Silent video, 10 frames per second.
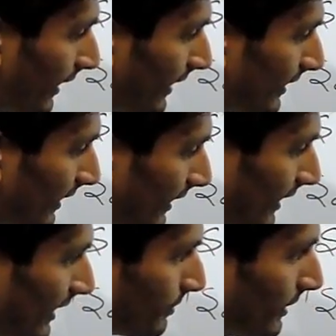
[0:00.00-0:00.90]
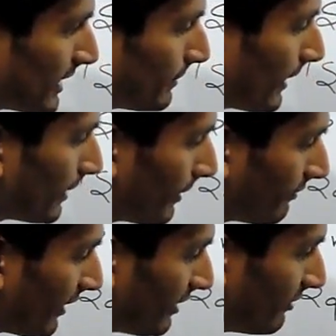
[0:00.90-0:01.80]
and 8 multiplied
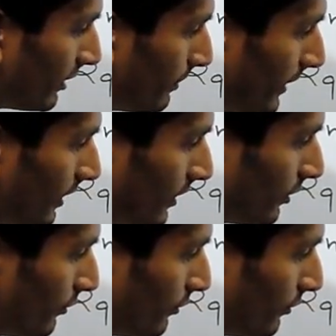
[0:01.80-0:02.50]
by 5 will be